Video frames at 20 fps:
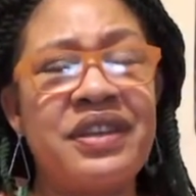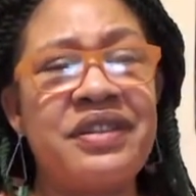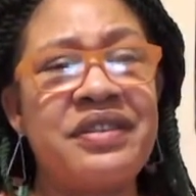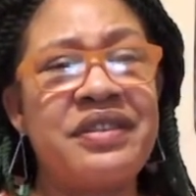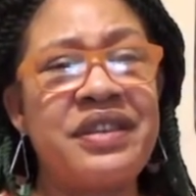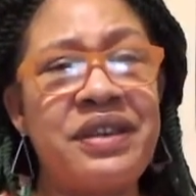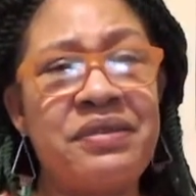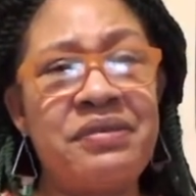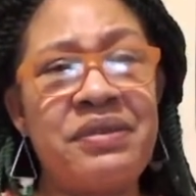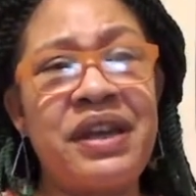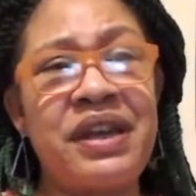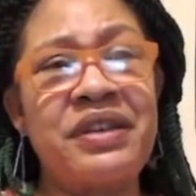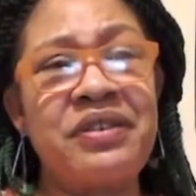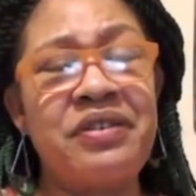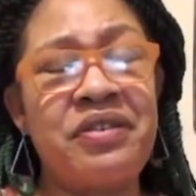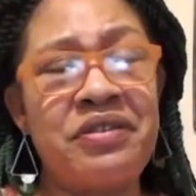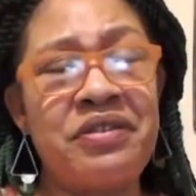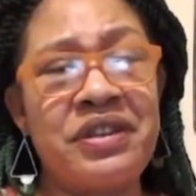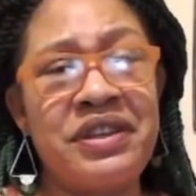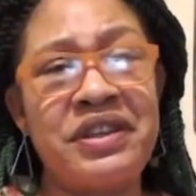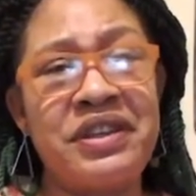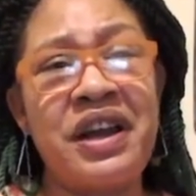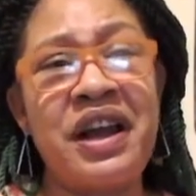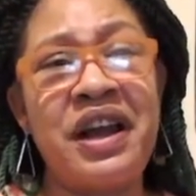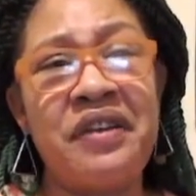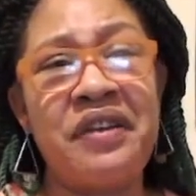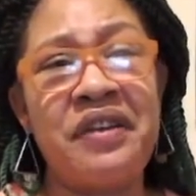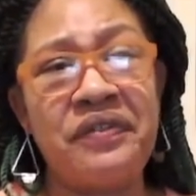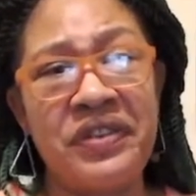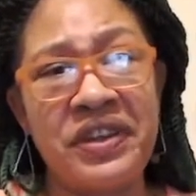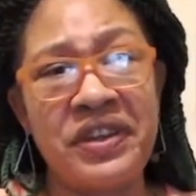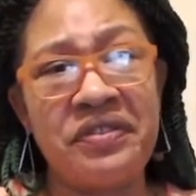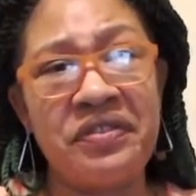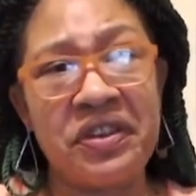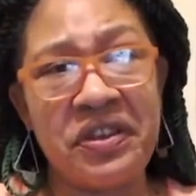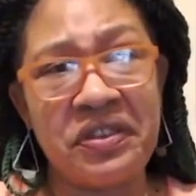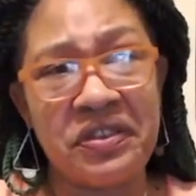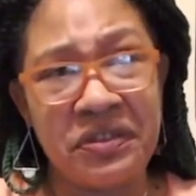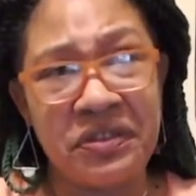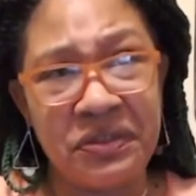seem like y'all need conflict
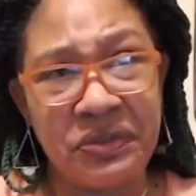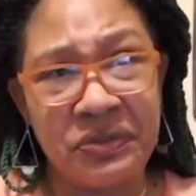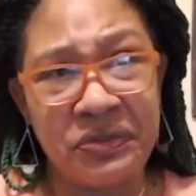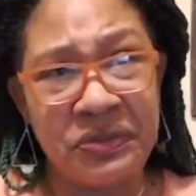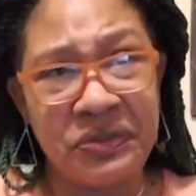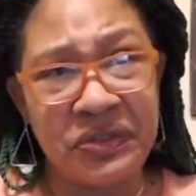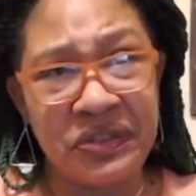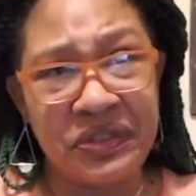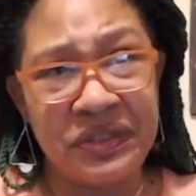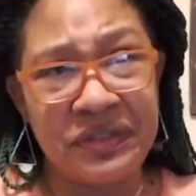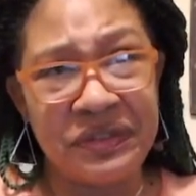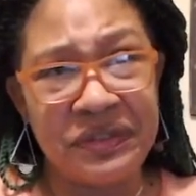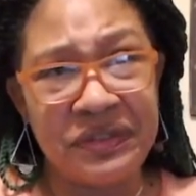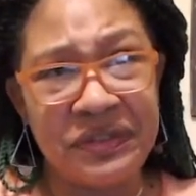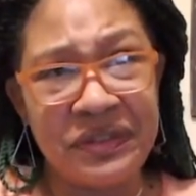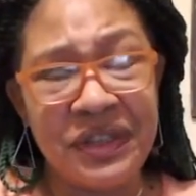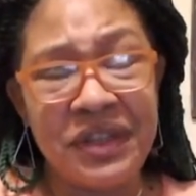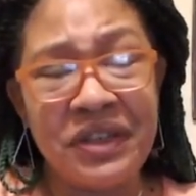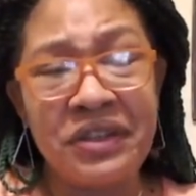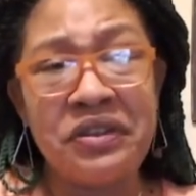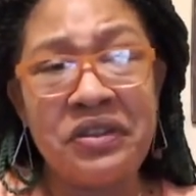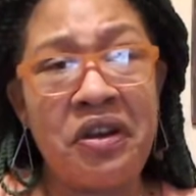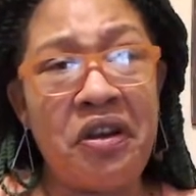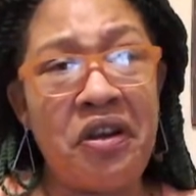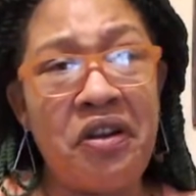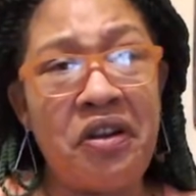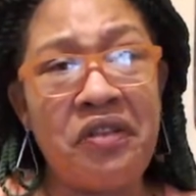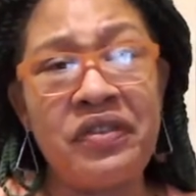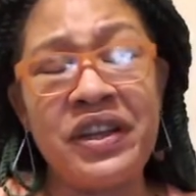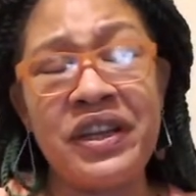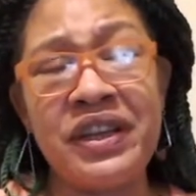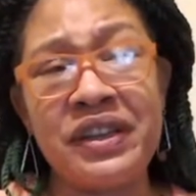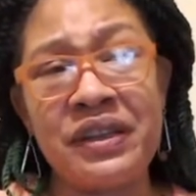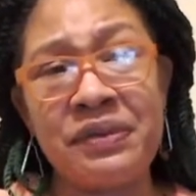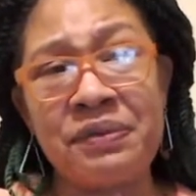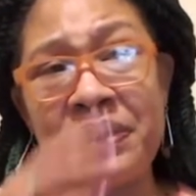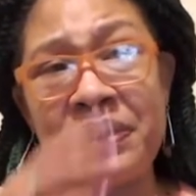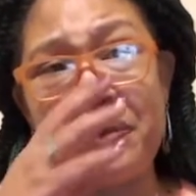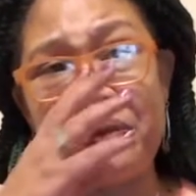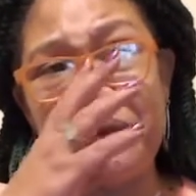resolution. Y'all really has
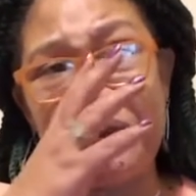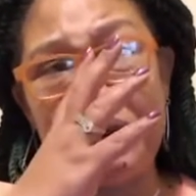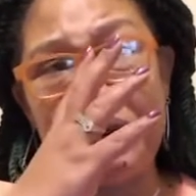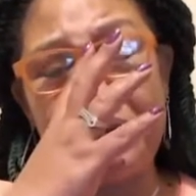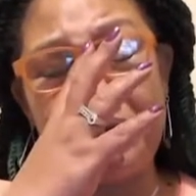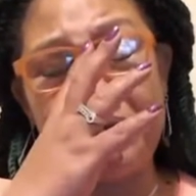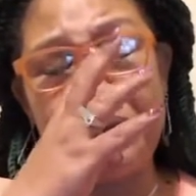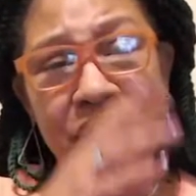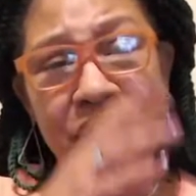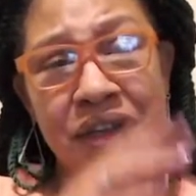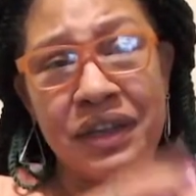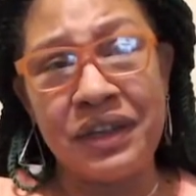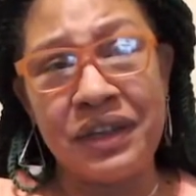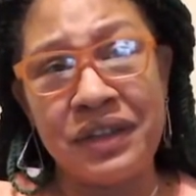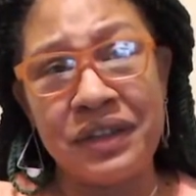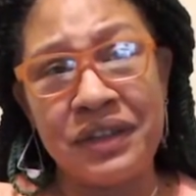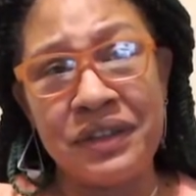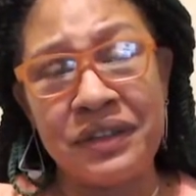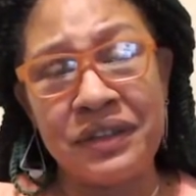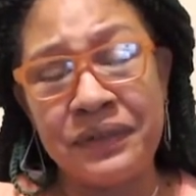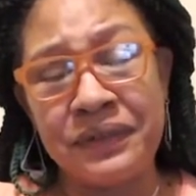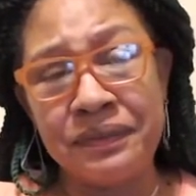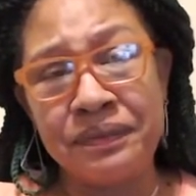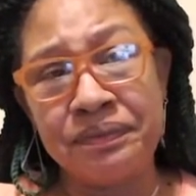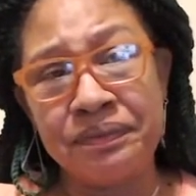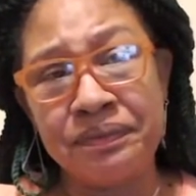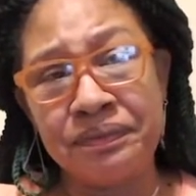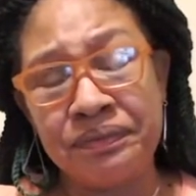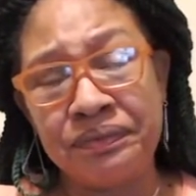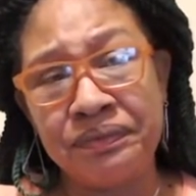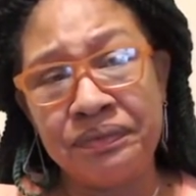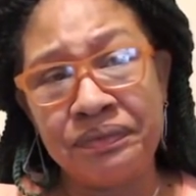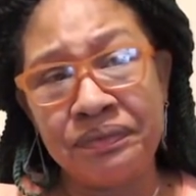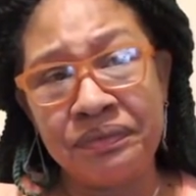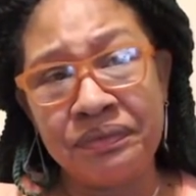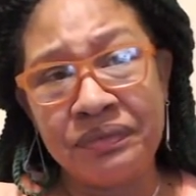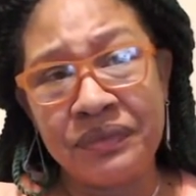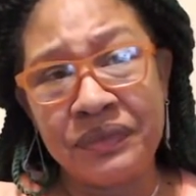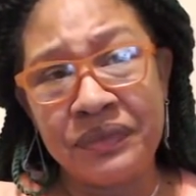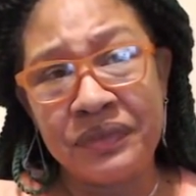been real uh
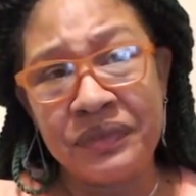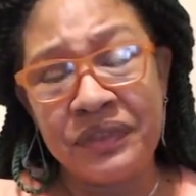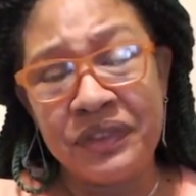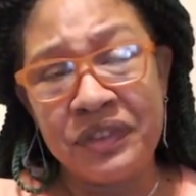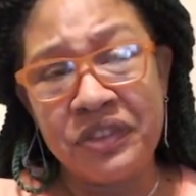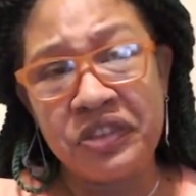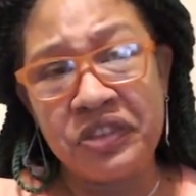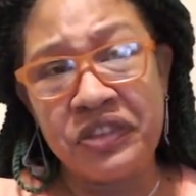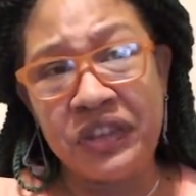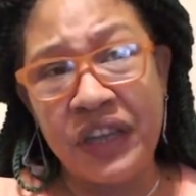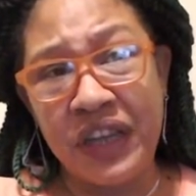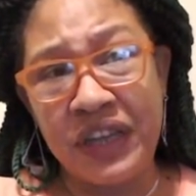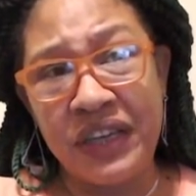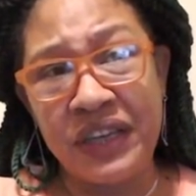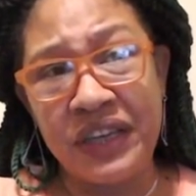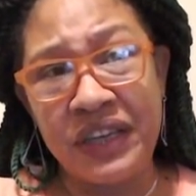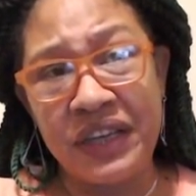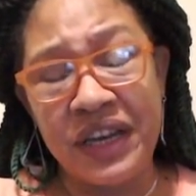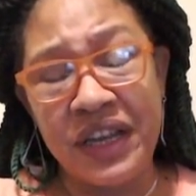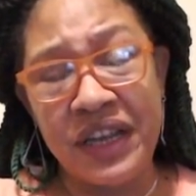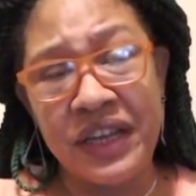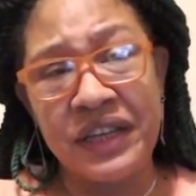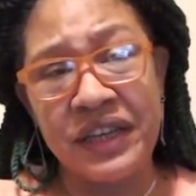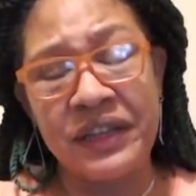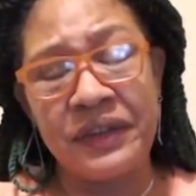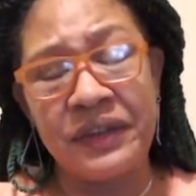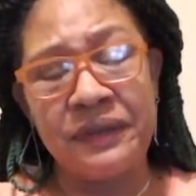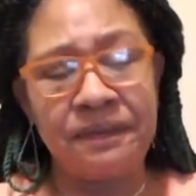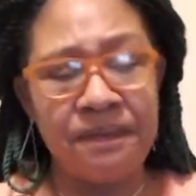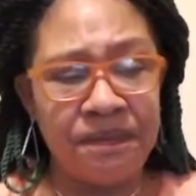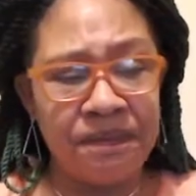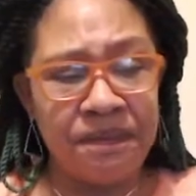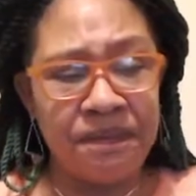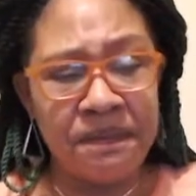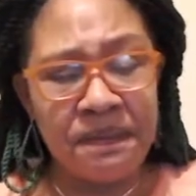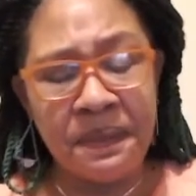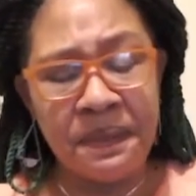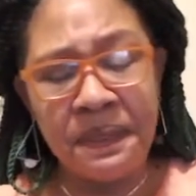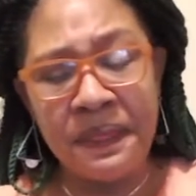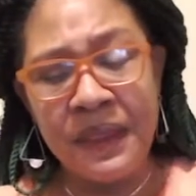shady lately.
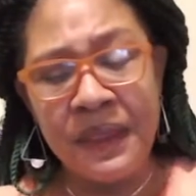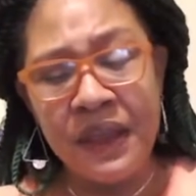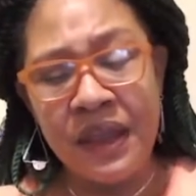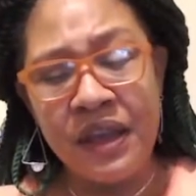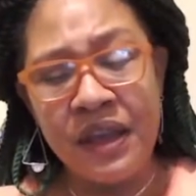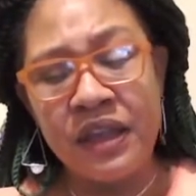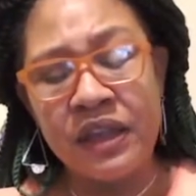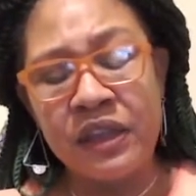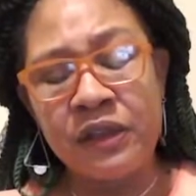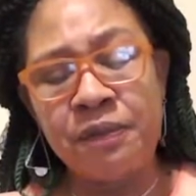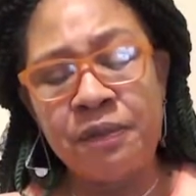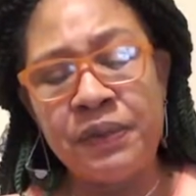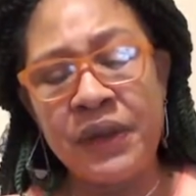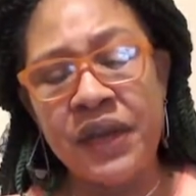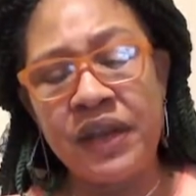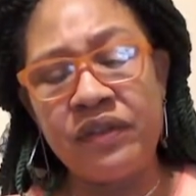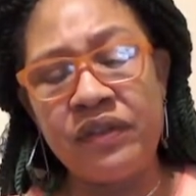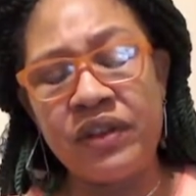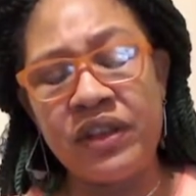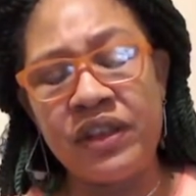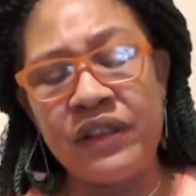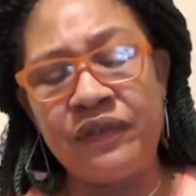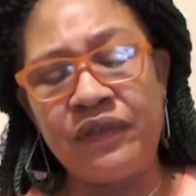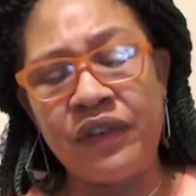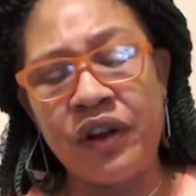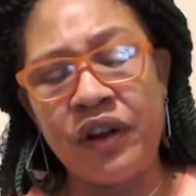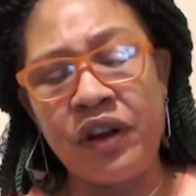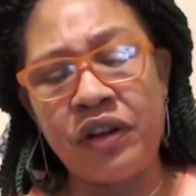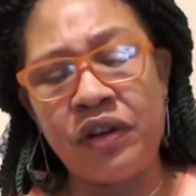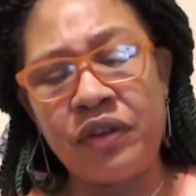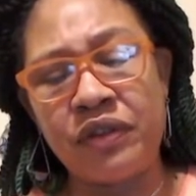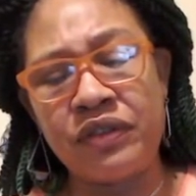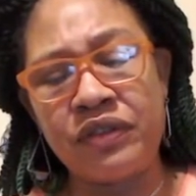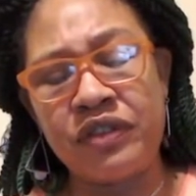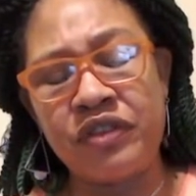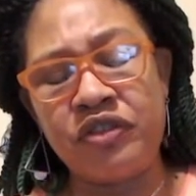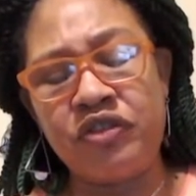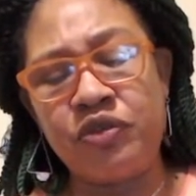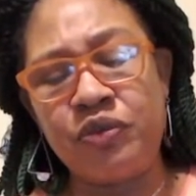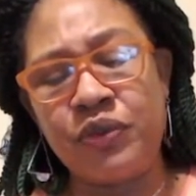Spirit, is Virgo
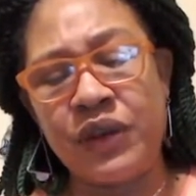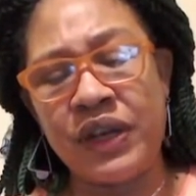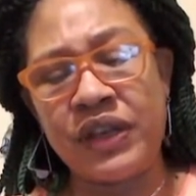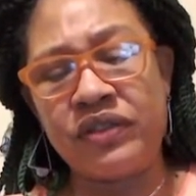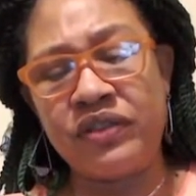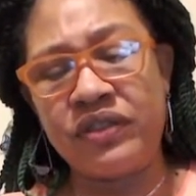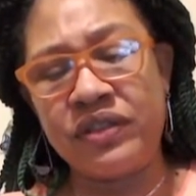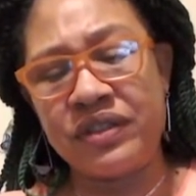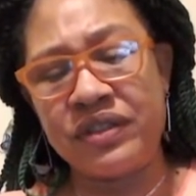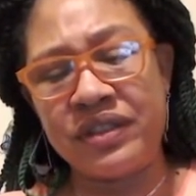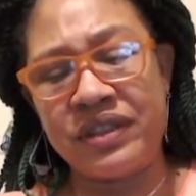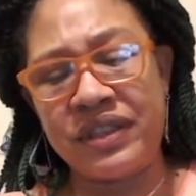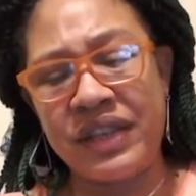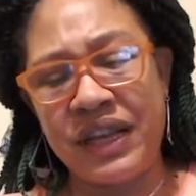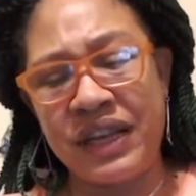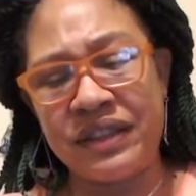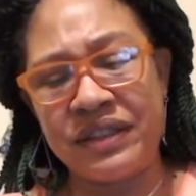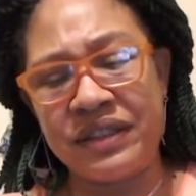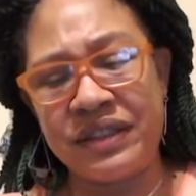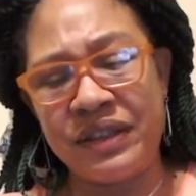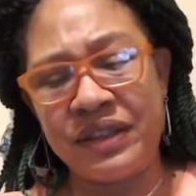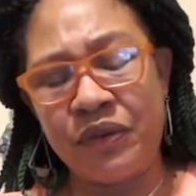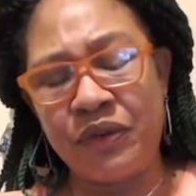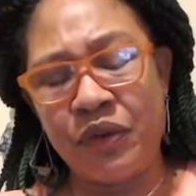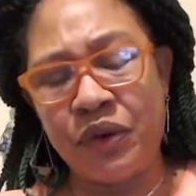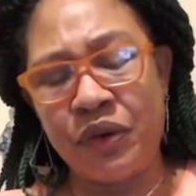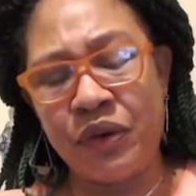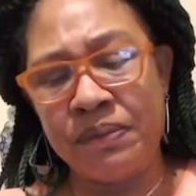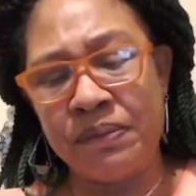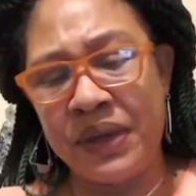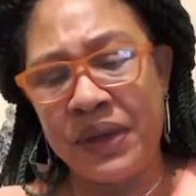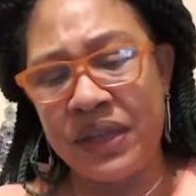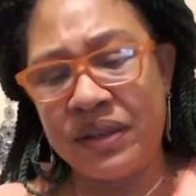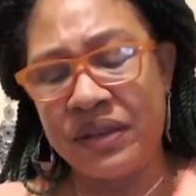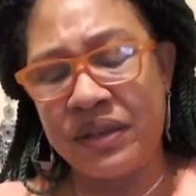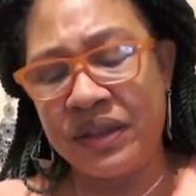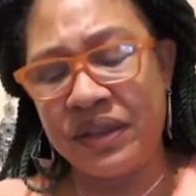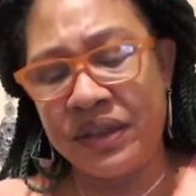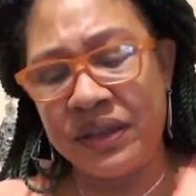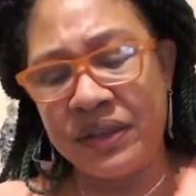situation sexy or
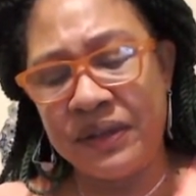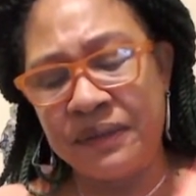messy?